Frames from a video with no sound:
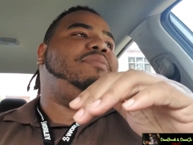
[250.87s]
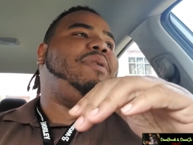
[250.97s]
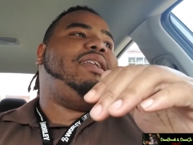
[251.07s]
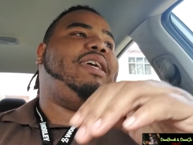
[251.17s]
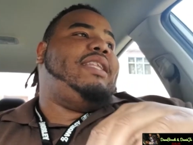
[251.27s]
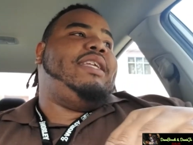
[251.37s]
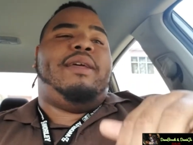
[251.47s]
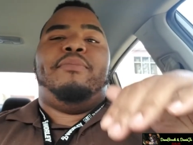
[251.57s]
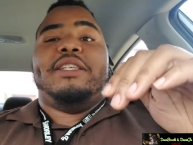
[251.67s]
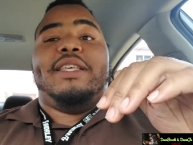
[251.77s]
and my daddy did
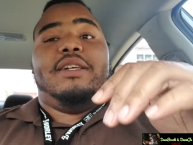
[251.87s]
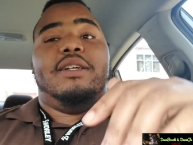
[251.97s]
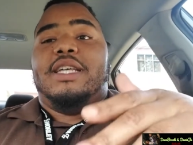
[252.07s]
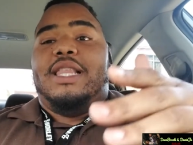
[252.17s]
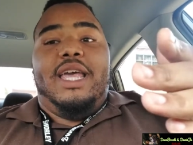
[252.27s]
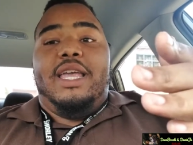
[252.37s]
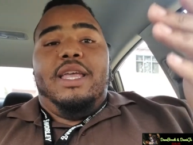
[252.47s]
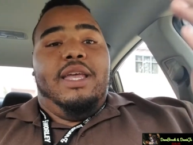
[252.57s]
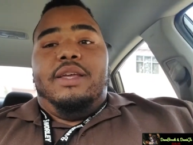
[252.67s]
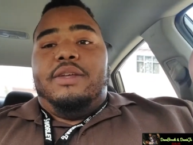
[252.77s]
the best they could, like.
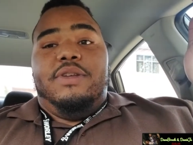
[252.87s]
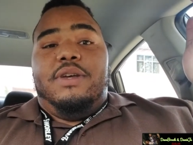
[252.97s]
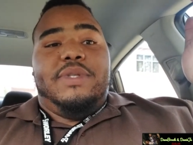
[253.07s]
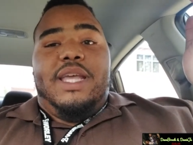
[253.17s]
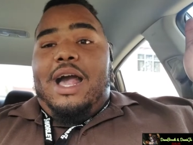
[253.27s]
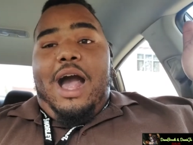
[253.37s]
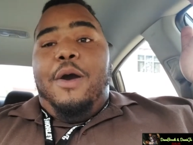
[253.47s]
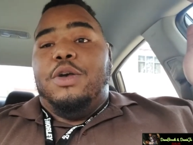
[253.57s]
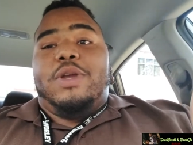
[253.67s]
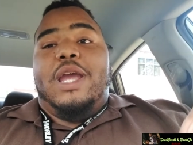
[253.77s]
You know what I'm saying? I, I
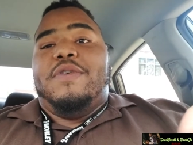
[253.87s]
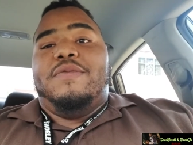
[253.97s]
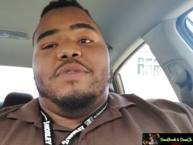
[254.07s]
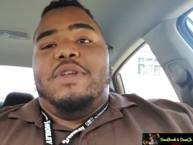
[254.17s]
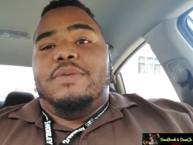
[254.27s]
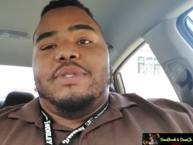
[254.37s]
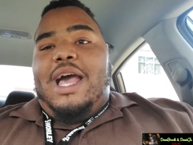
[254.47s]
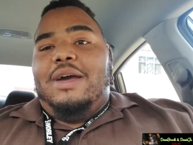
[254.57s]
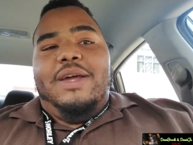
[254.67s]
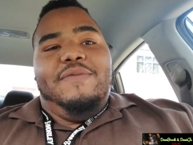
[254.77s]
was grateful for, you know what I'm saying?
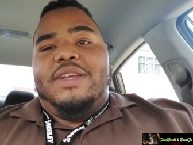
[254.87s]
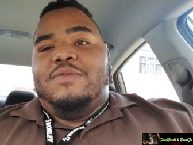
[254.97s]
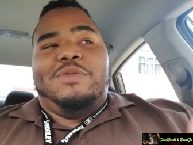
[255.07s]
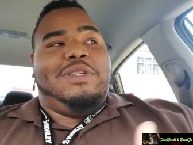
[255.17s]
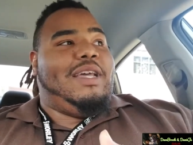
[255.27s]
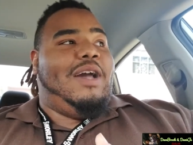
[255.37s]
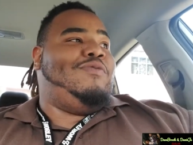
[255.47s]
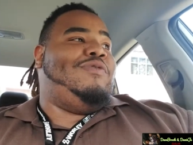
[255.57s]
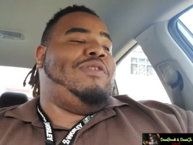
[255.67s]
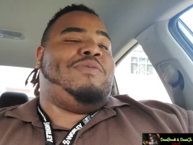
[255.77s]
I'll never forget the
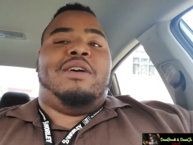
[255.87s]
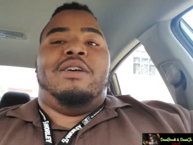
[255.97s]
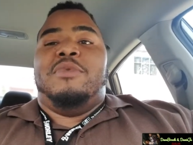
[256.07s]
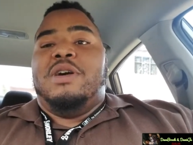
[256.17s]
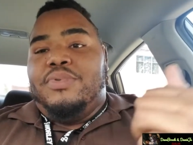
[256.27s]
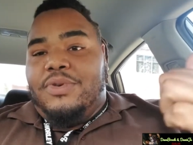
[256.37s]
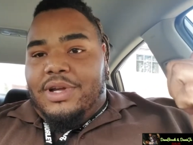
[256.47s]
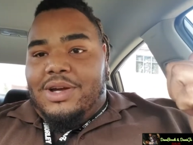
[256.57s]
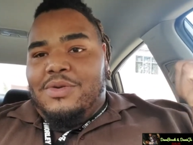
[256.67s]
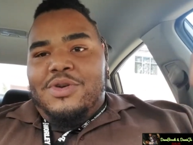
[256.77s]
time when my, my mom pulled
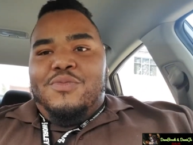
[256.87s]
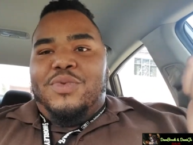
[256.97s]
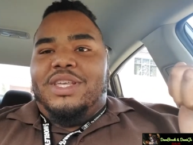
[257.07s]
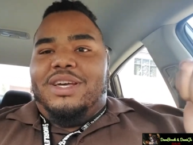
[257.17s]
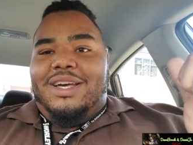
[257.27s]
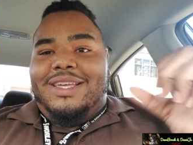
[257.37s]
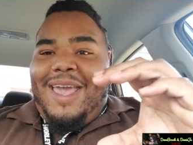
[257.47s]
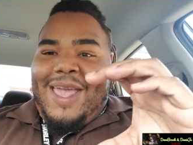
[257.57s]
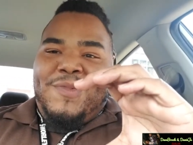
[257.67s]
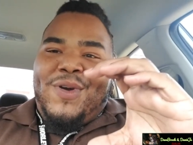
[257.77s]
up with the uh,
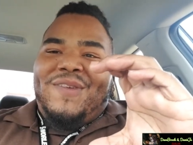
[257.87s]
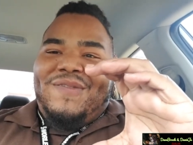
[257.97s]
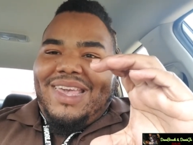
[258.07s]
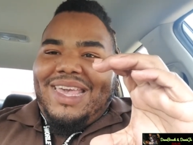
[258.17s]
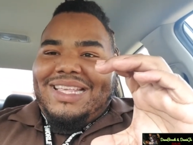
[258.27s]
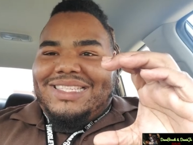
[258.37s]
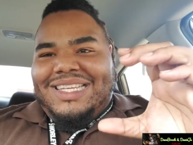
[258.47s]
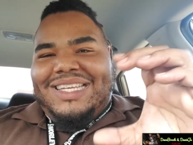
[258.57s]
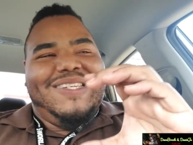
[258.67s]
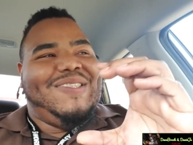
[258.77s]
Game Boy Advance.
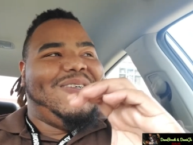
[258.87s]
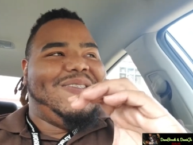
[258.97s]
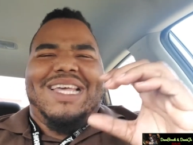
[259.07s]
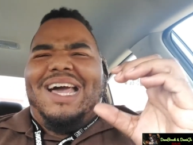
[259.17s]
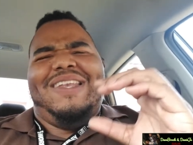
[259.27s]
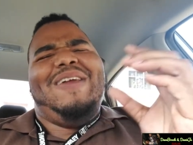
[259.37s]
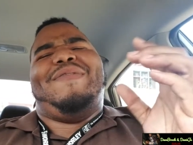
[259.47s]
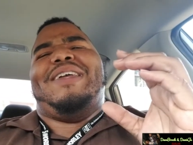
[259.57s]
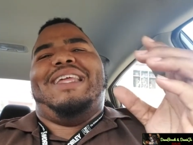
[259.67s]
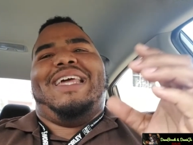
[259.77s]
You know what I'm saying? I'll never
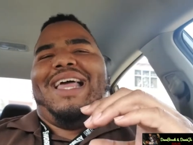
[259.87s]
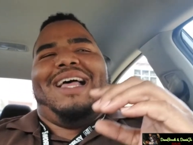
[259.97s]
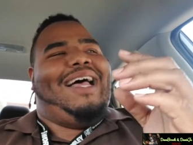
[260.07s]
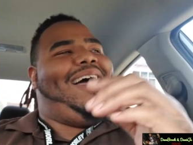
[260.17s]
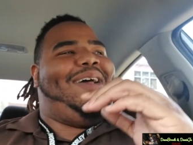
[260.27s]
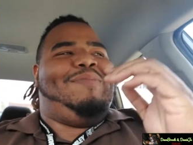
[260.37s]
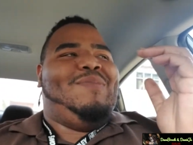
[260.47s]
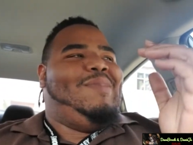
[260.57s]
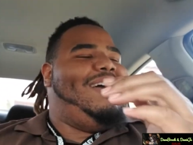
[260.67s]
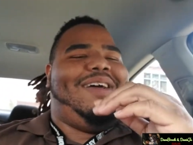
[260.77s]
forget that. Like, I,
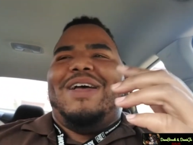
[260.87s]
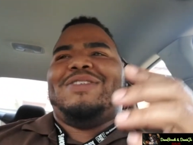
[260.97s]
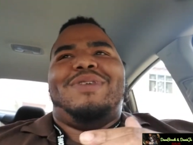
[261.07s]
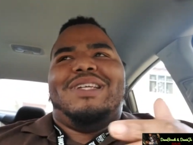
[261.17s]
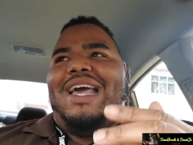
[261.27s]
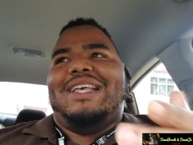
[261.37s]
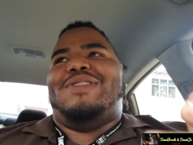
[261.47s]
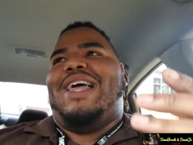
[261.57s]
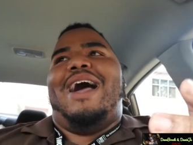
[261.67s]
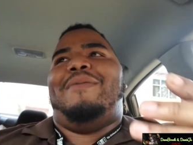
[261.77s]
I, I, swear to God, so
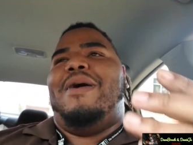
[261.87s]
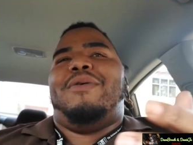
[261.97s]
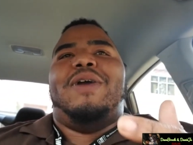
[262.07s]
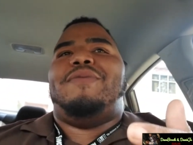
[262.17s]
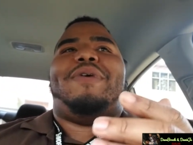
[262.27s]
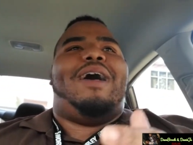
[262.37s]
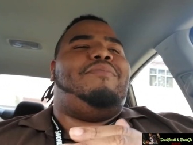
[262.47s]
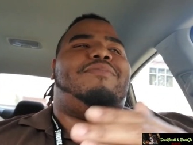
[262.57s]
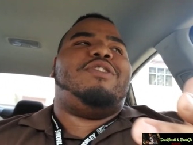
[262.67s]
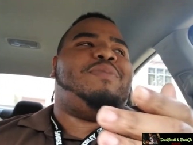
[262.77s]
like, I, am grateful.
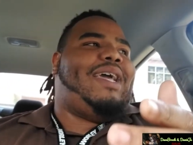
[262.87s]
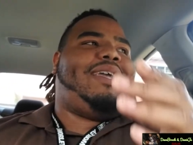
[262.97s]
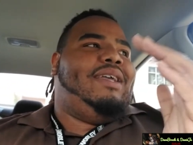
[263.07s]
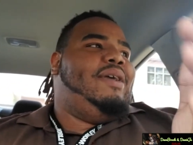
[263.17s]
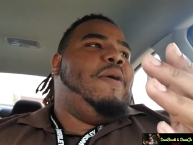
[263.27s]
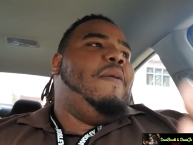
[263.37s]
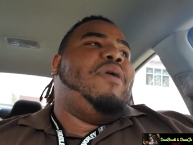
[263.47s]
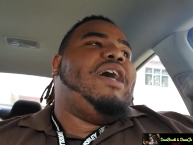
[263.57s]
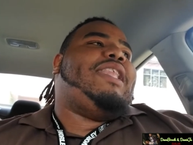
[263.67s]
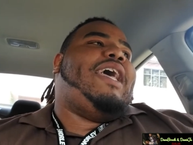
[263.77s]
I'm, trust me, like,
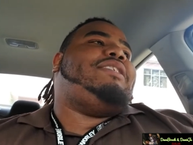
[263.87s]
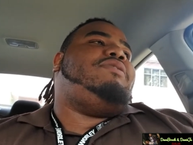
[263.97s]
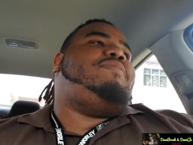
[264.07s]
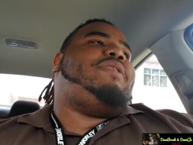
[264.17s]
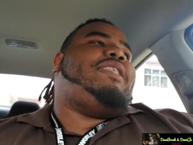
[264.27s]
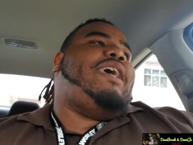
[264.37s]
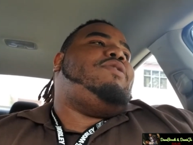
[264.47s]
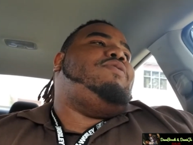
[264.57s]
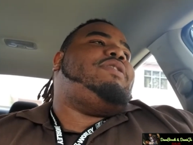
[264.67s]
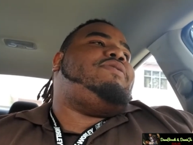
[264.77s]
but like, you know what I'm saying? Like,
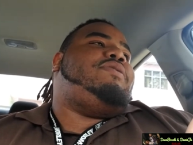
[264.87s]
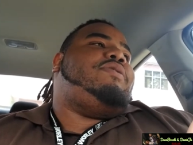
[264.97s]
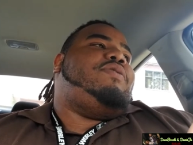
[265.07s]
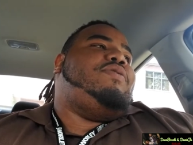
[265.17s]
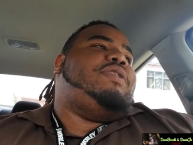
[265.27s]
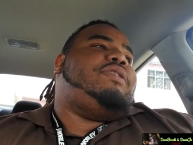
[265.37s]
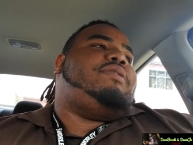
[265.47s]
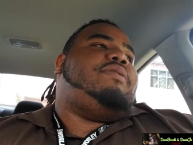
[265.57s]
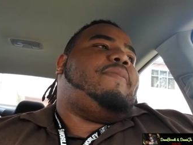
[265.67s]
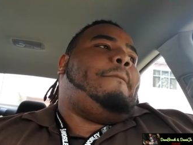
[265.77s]
you just, you just,